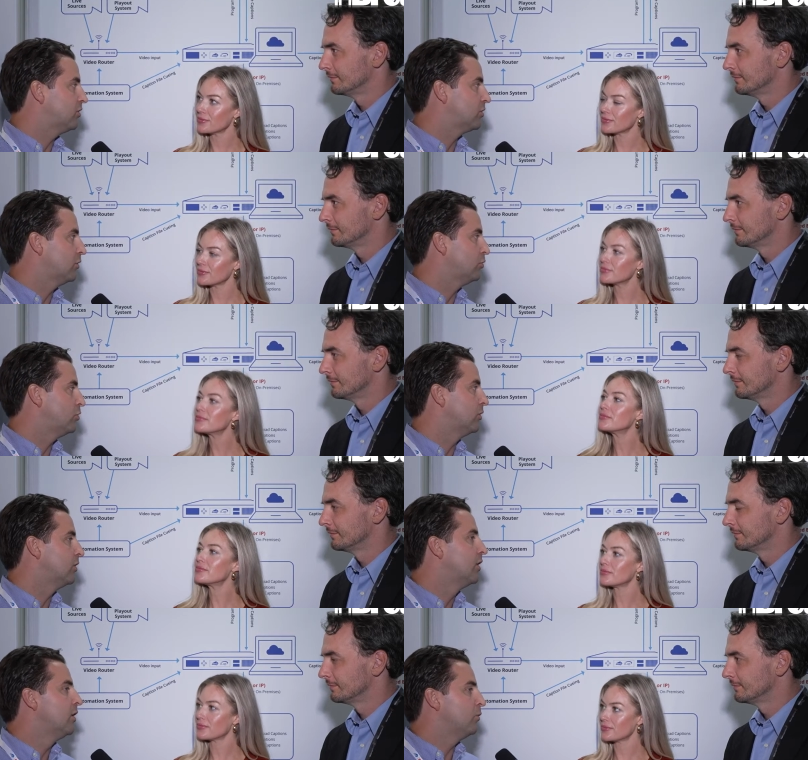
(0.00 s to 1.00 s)
Speaker 1: solution
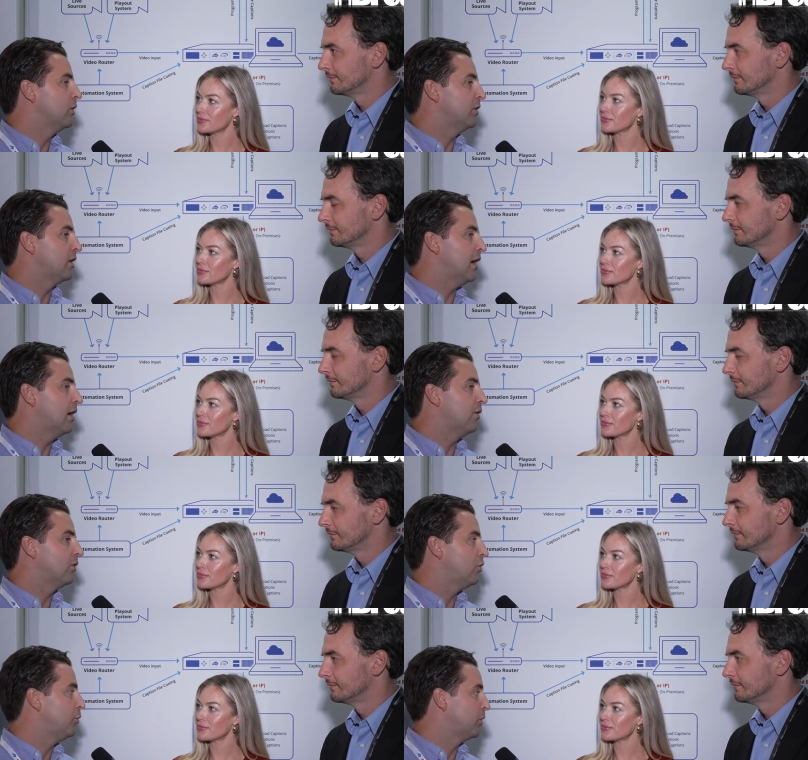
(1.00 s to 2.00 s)
with our
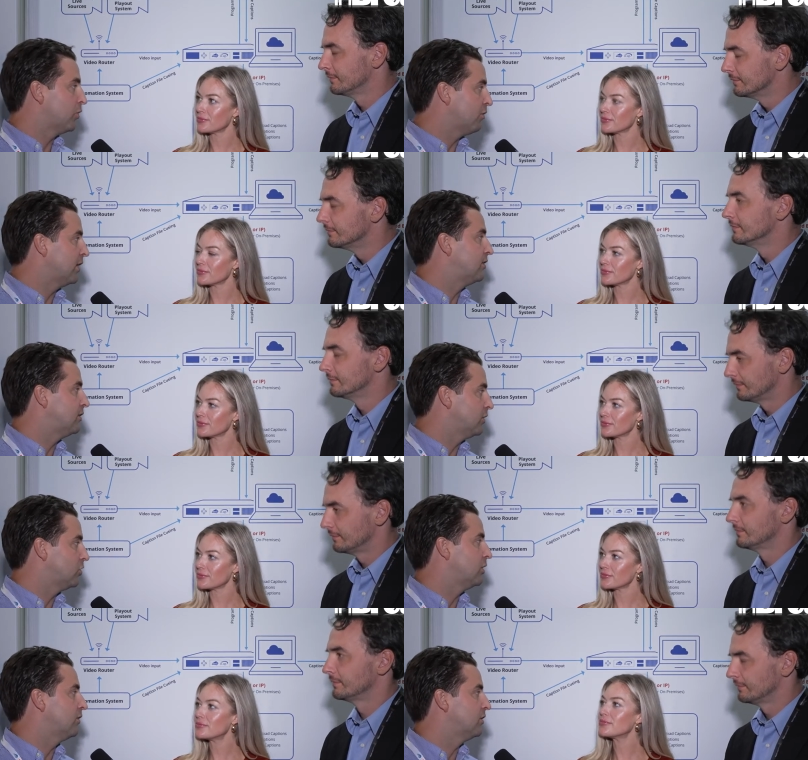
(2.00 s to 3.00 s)
human-curated
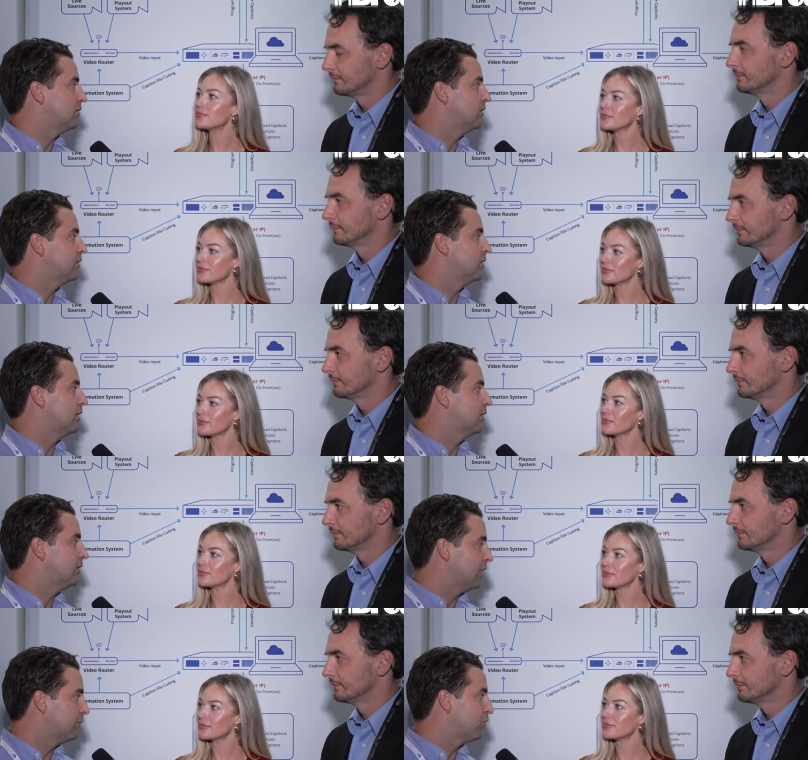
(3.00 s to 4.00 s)
dictionaries and, uh, and
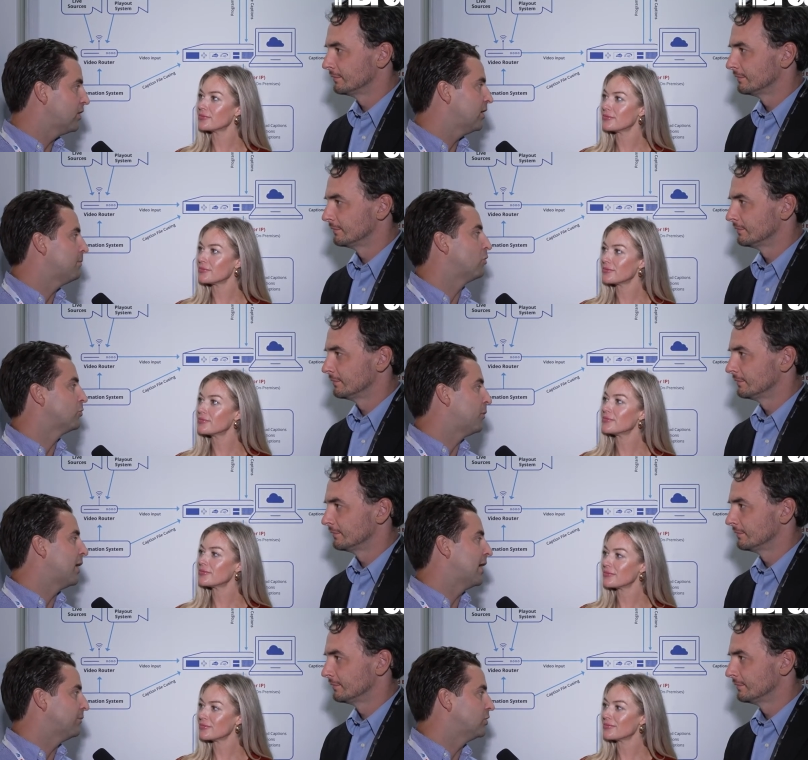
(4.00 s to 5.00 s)
delivery in multiple
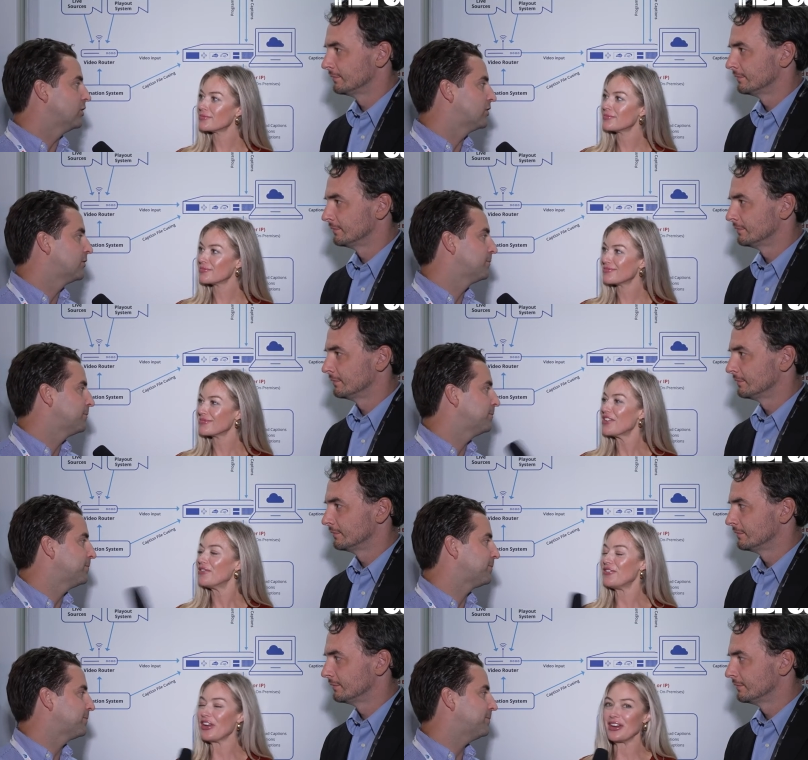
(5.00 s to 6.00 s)
languages.
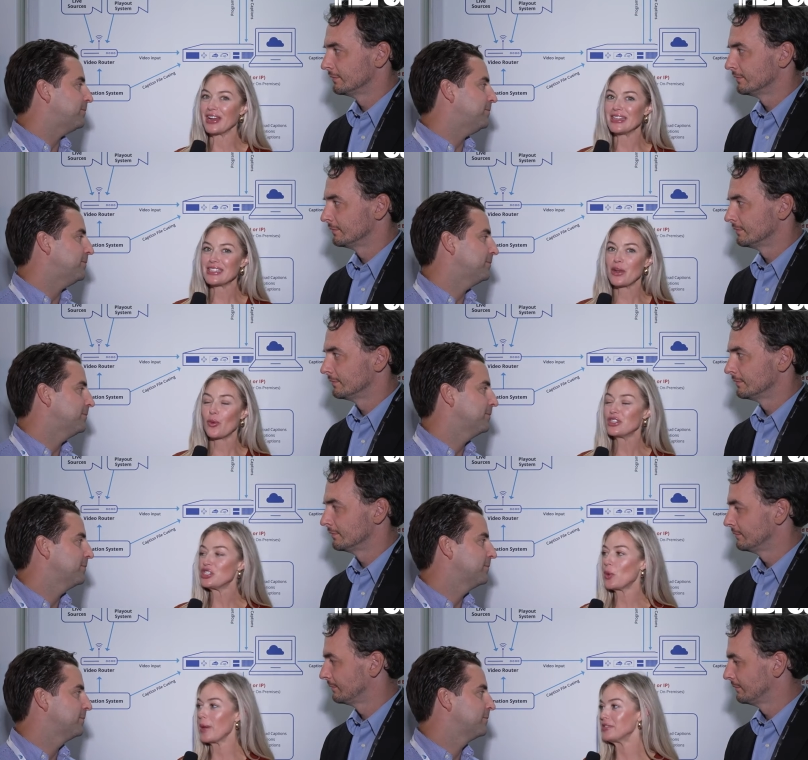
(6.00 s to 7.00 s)
Speaker 2: Very nice. And what's
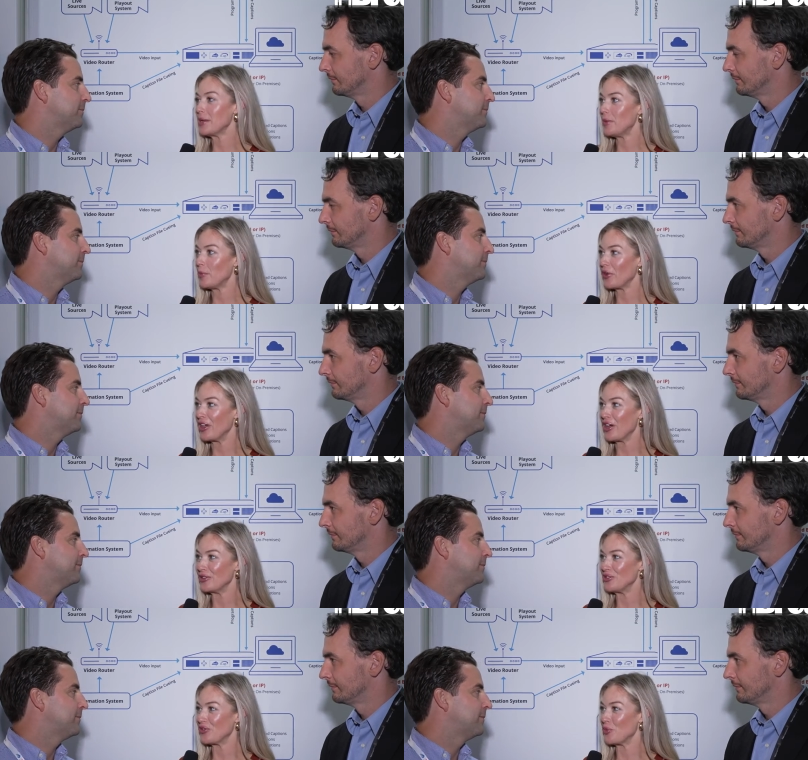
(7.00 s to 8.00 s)
your website people can go
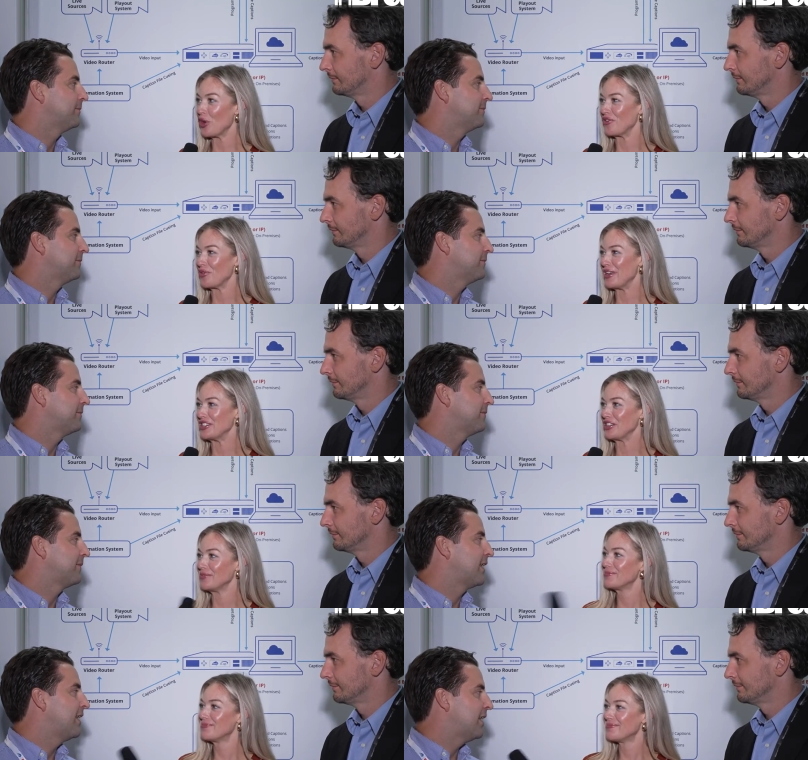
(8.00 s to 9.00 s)
to for more
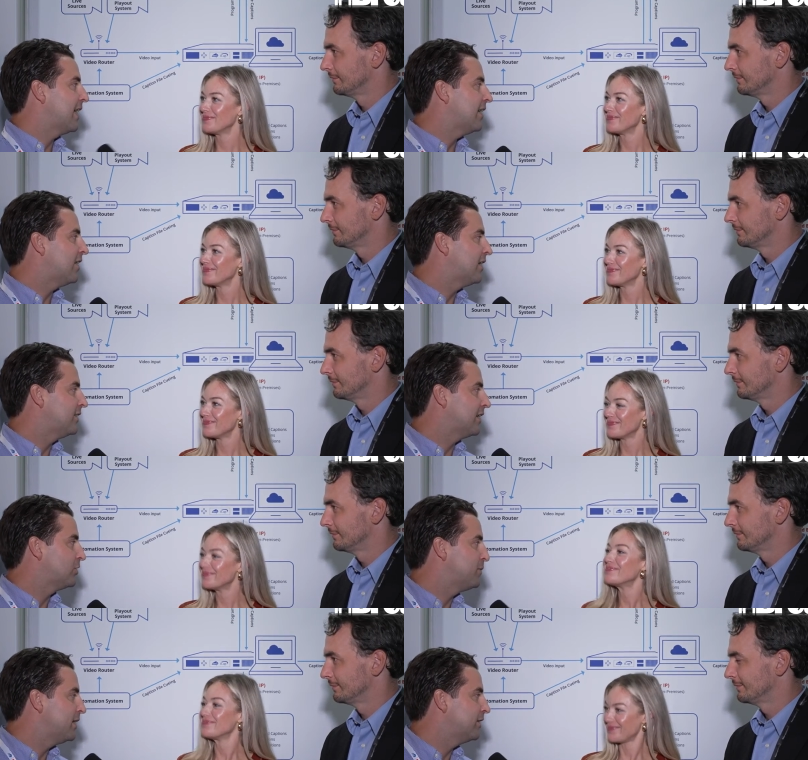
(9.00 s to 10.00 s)
information?
Speaker 1: A I
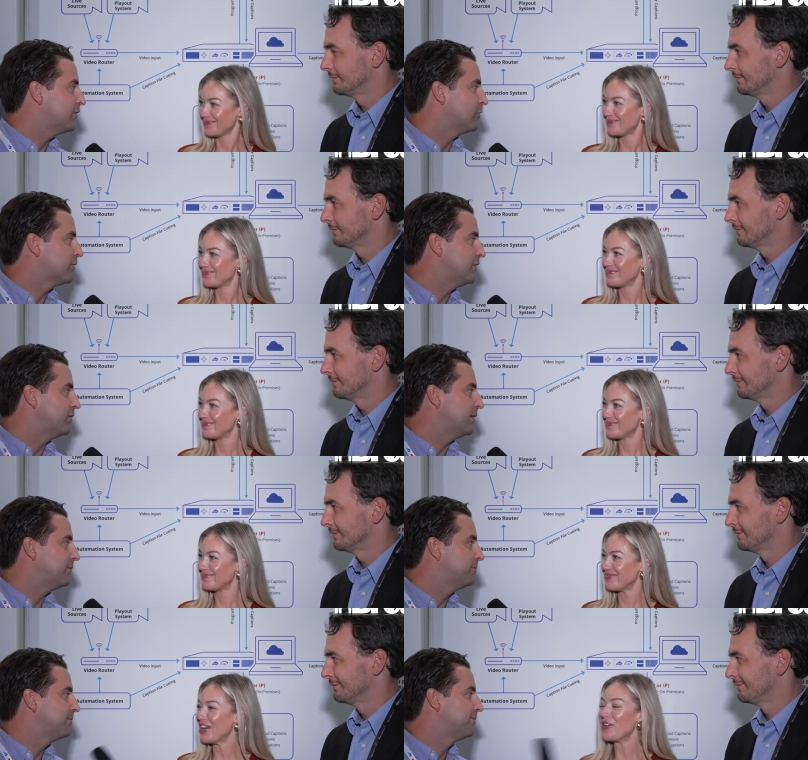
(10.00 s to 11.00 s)
media dot T V.
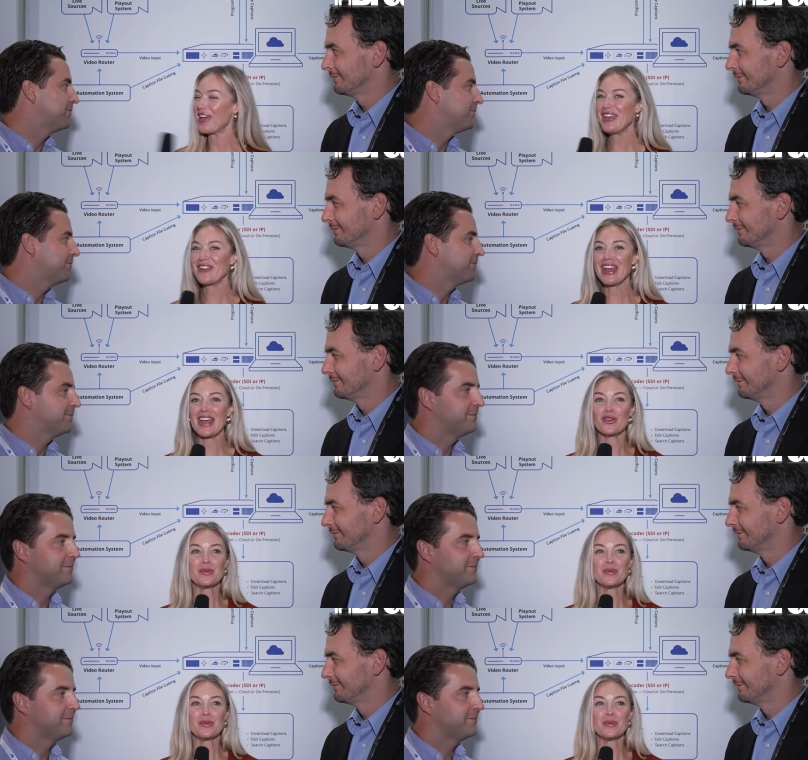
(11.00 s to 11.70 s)
Speaker 2: Okay, great. Everyone